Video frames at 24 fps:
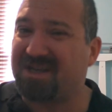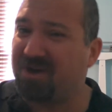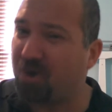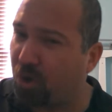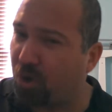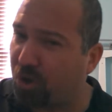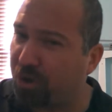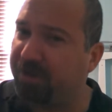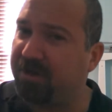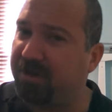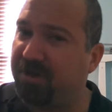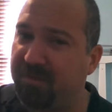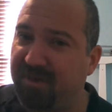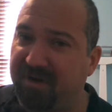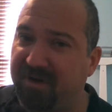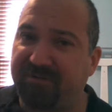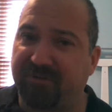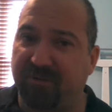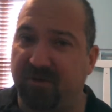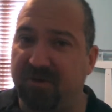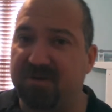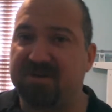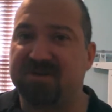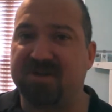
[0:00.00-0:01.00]
argument
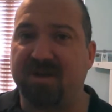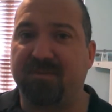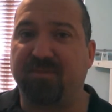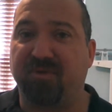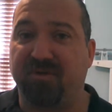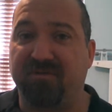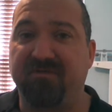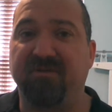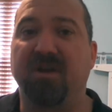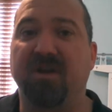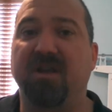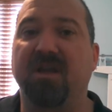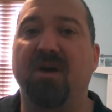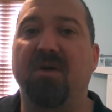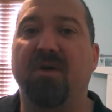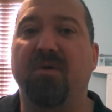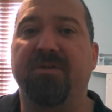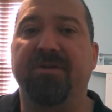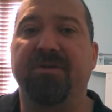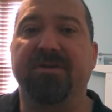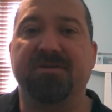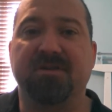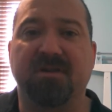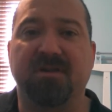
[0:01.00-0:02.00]
for a separate video.
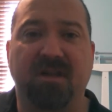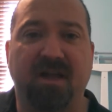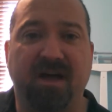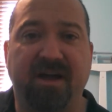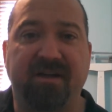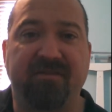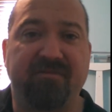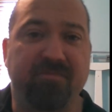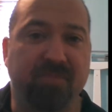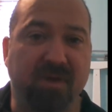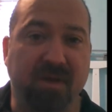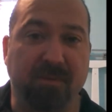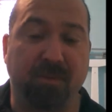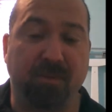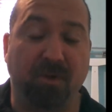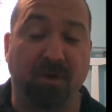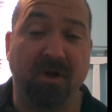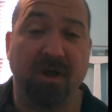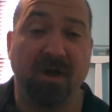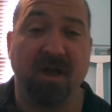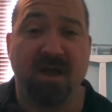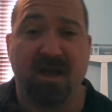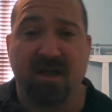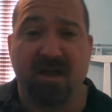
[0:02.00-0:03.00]
There's a lot of people
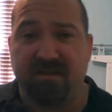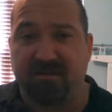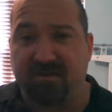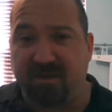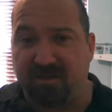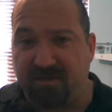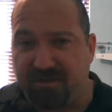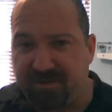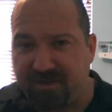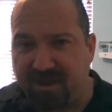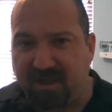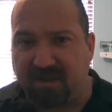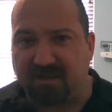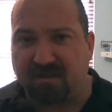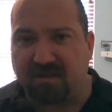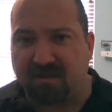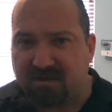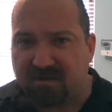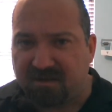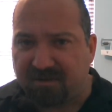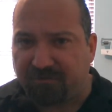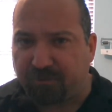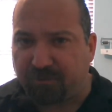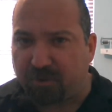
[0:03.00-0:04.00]
that think that
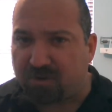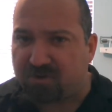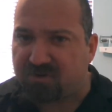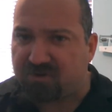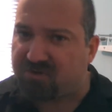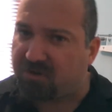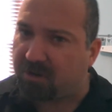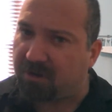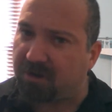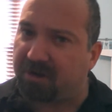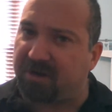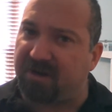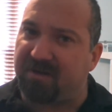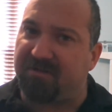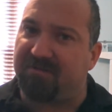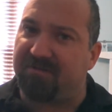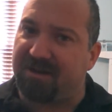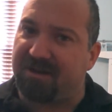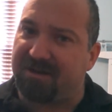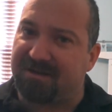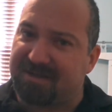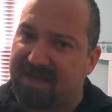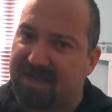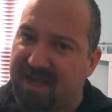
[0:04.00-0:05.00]
different target
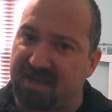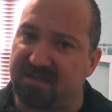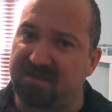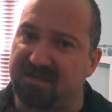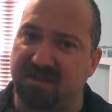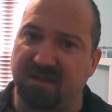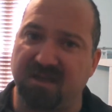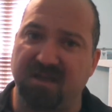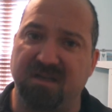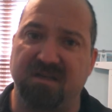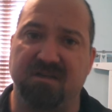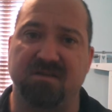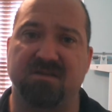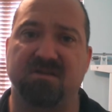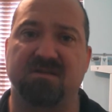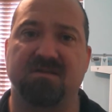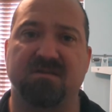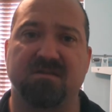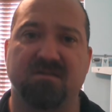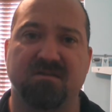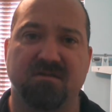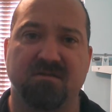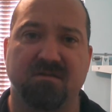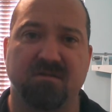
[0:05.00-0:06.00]

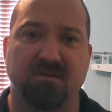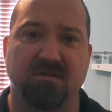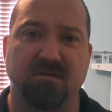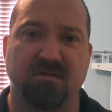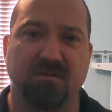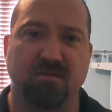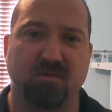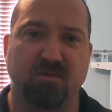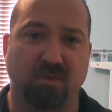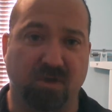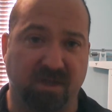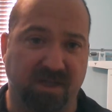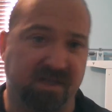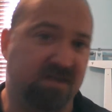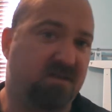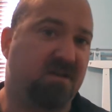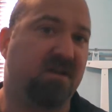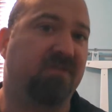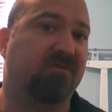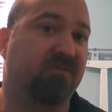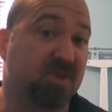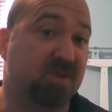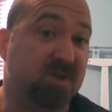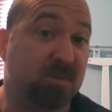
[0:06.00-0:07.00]
intensities relate to
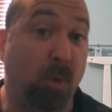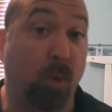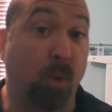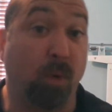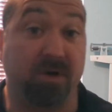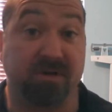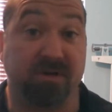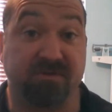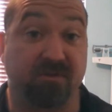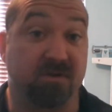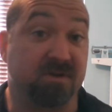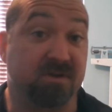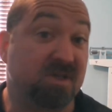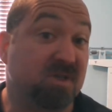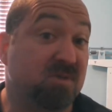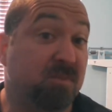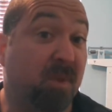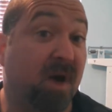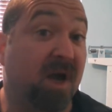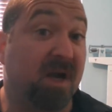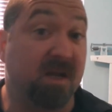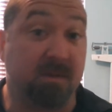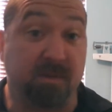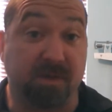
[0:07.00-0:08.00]
different sports. For instance,
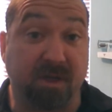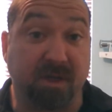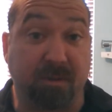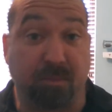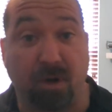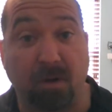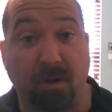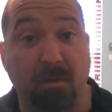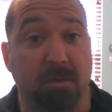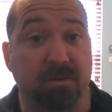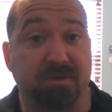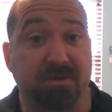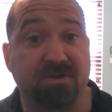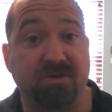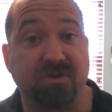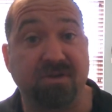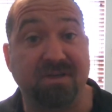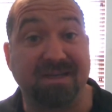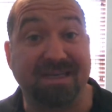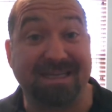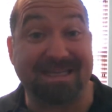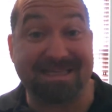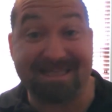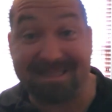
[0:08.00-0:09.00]
bodybuilding probably
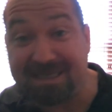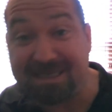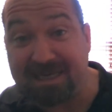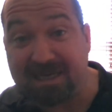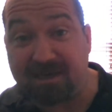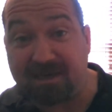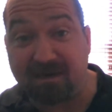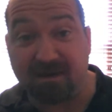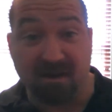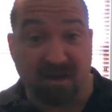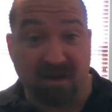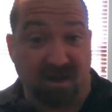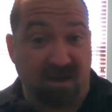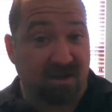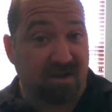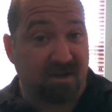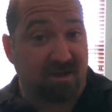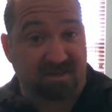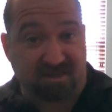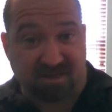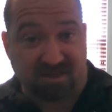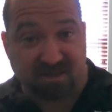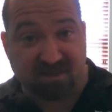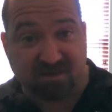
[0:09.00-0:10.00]
shouldn't exceed a
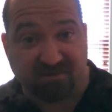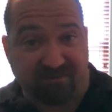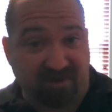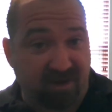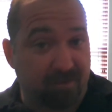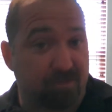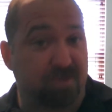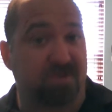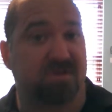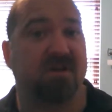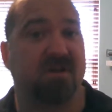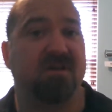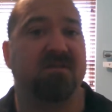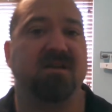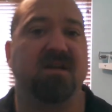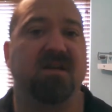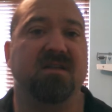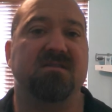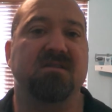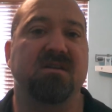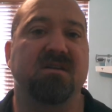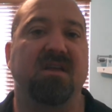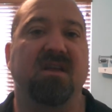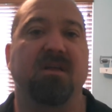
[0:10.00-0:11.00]
65%
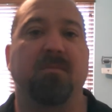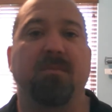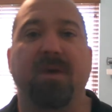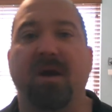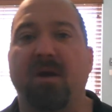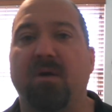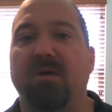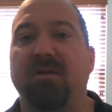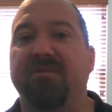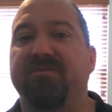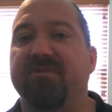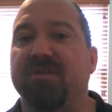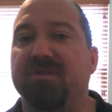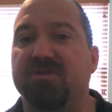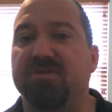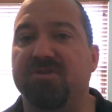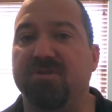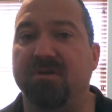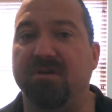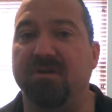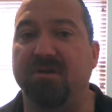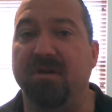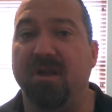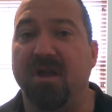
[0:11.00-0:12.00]
intensity, and powerlifting
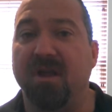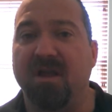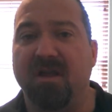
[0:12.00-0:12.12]
shouldn't